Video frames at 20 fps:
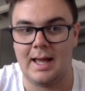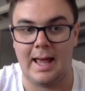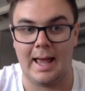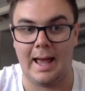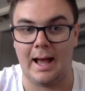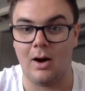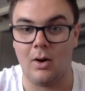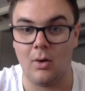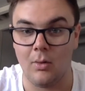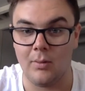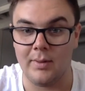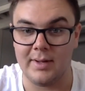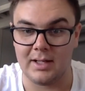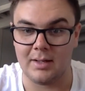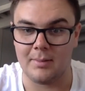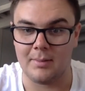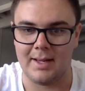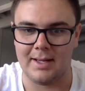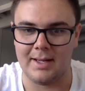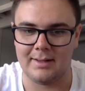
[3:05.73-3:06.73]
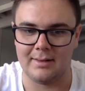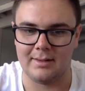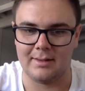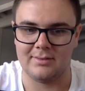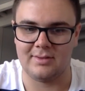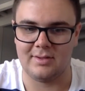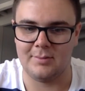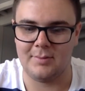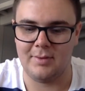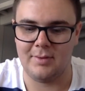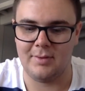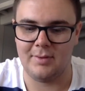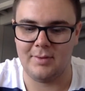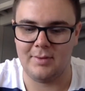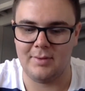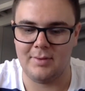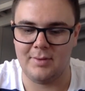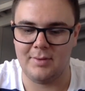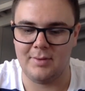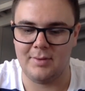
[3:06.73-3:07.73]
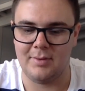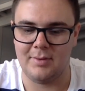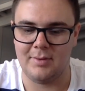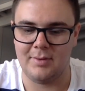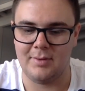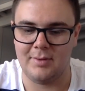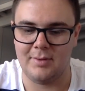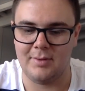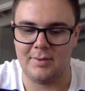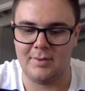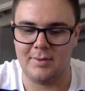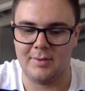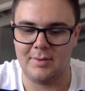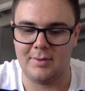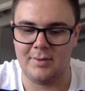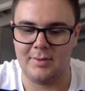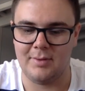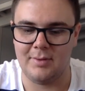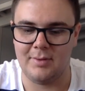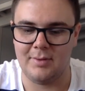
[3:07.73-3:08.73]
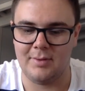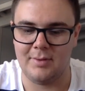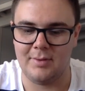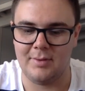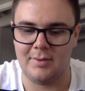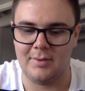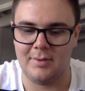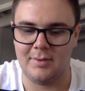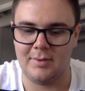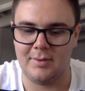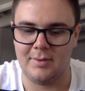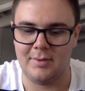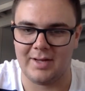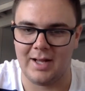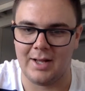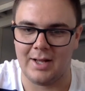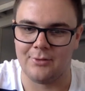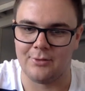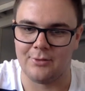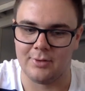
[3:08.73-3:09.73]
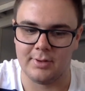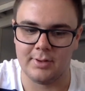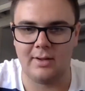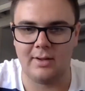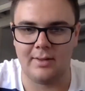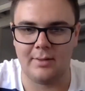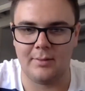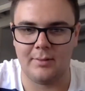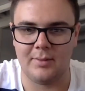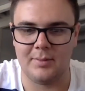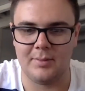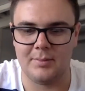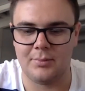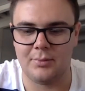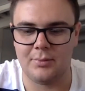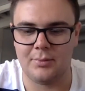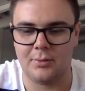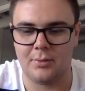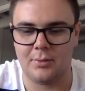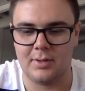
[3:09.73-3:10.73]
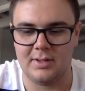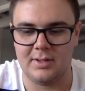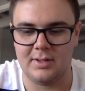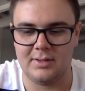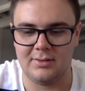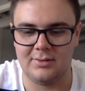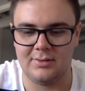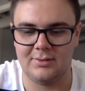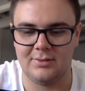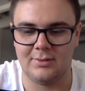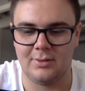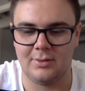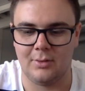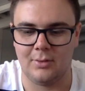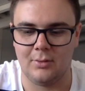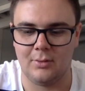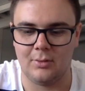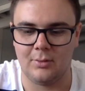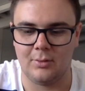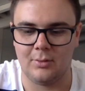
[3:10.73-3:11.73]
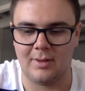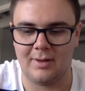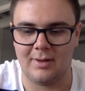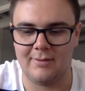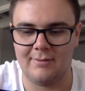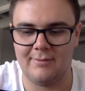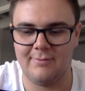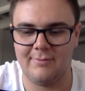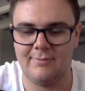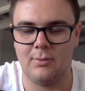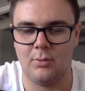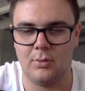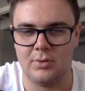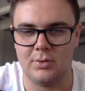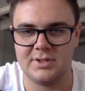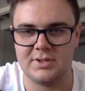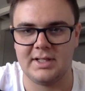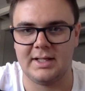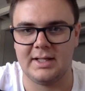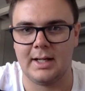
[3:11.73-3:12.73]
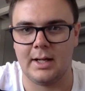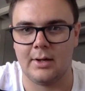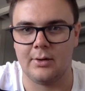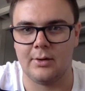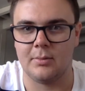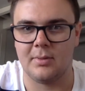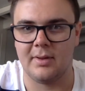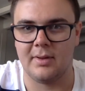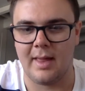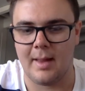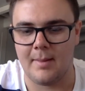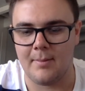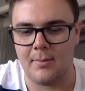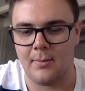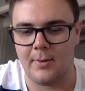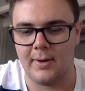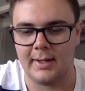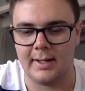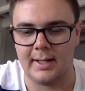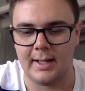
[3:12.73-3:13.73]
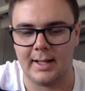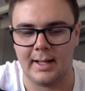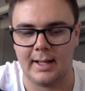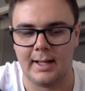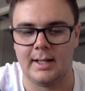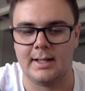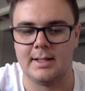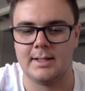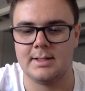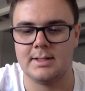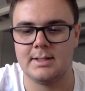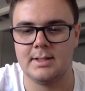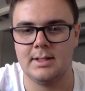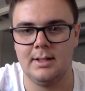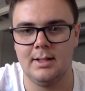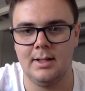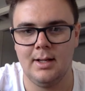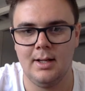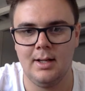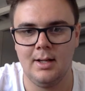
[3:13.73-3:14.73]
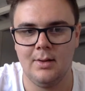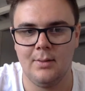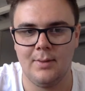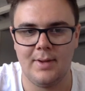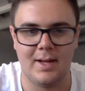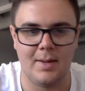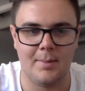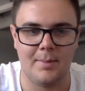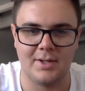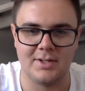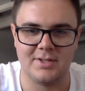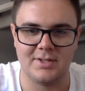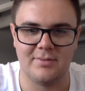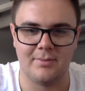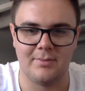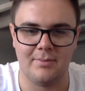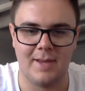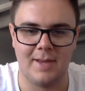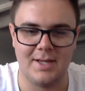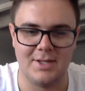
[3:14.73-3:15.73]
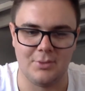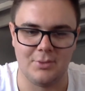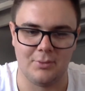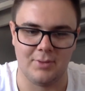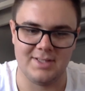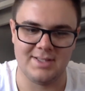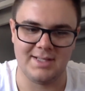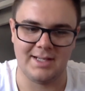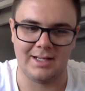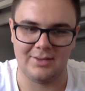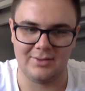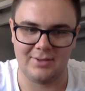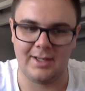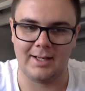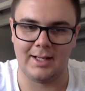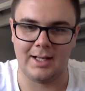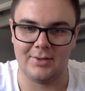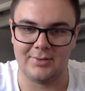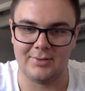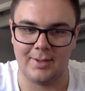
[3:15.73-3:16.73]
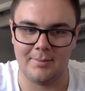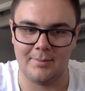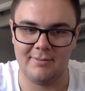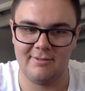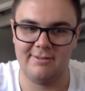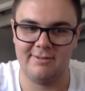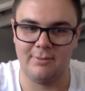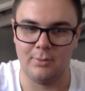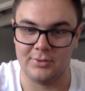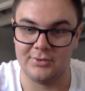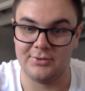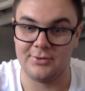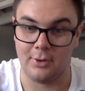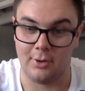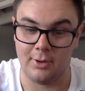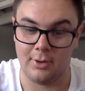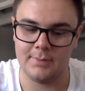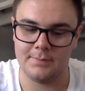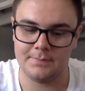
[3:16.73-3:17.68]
How are we going to make this? And then we realized pretty quickly we were going to have to make more than 700. I think we'd pre-sold about 1,400 by that point, and we had a bunch of major retailers hitting us up for stock.